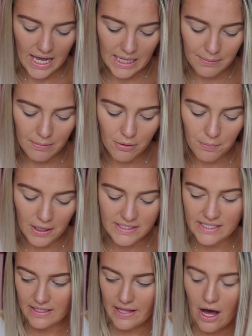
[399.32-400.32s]
little bit more
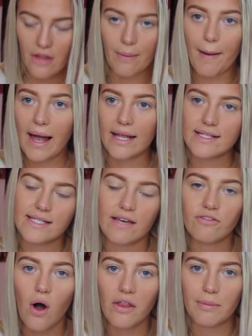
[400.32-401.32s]
pricey than the other palettes.
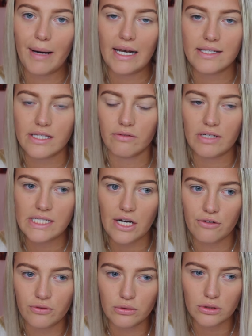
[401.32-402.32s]
They've got other palettes that
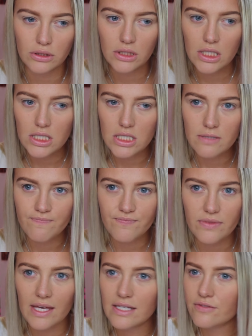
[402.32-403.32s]
retail for,
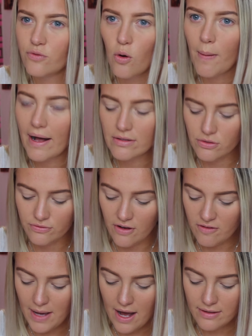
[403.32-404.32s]
I think it's £4 or
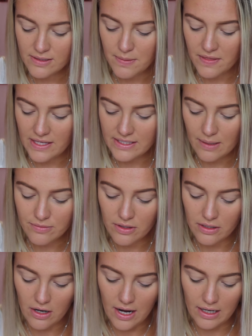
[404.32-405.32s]
£5, but this comes
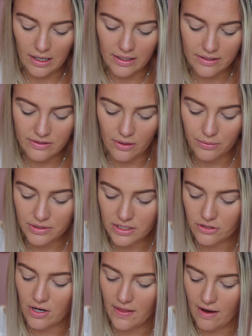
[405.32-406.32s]
with an eyeliner, so I wanted
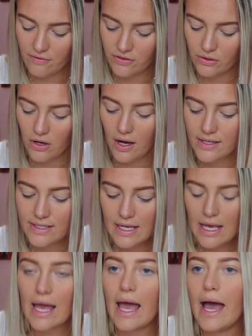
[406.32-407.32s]
to try that out for you guys.
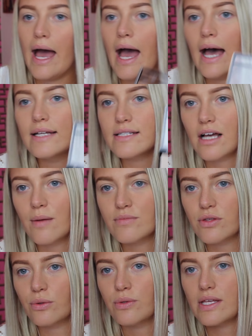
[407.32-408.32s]
And it
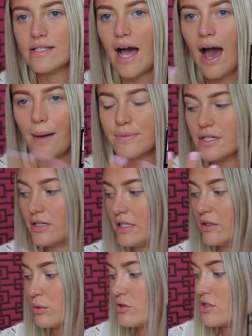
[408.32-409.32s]
comes with all these
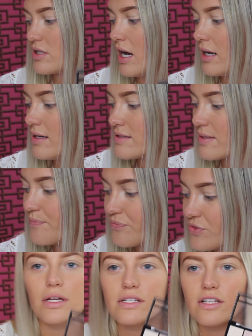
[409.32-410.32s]
absolutely gorgeous
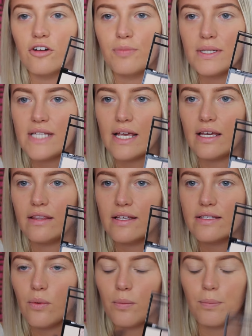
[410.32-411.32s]
colours. I'm going to start off by taking
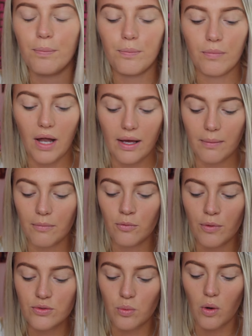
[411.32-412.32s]
this like
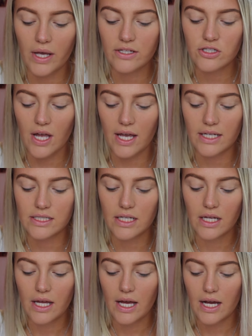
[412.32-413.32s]
almost white shade
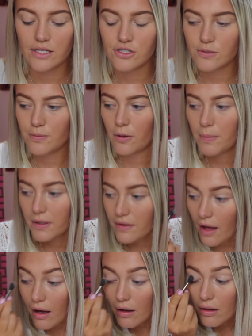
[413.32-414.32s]
and just popping
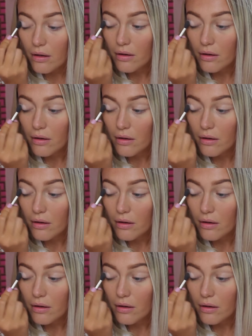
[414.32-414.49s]
that